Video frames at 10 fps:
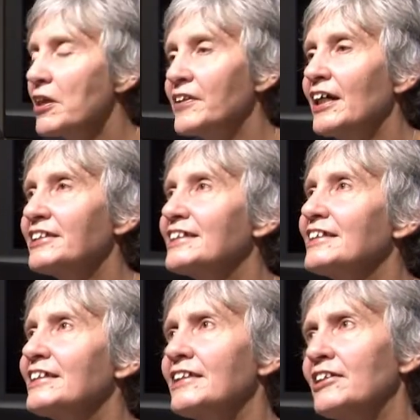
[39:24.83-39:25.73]
the
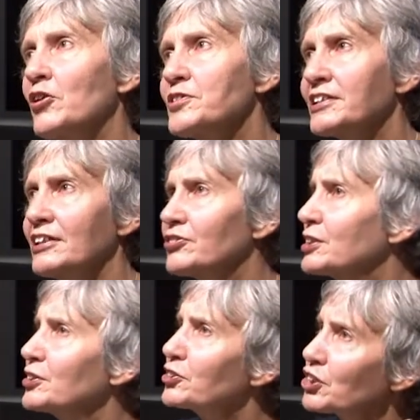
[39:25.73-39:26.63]
idea that those
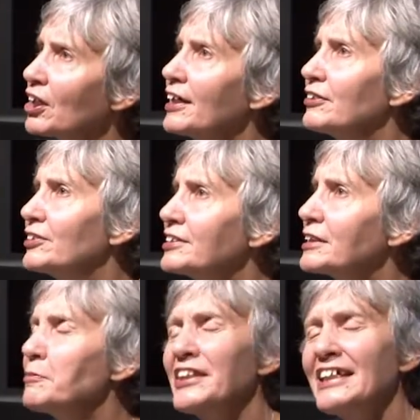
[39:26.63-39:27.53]
countries, China and
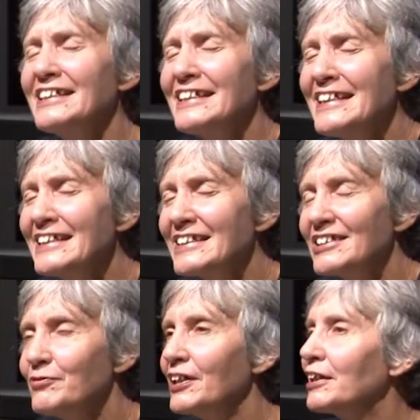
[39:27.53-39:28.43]
India, but they need to
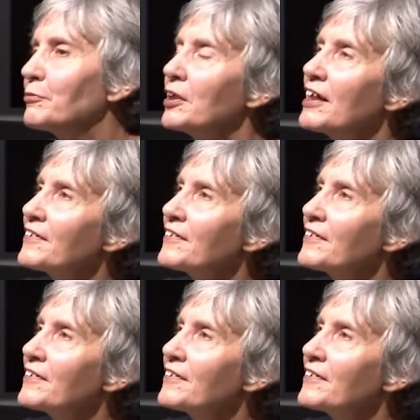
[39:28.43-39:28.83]
develop.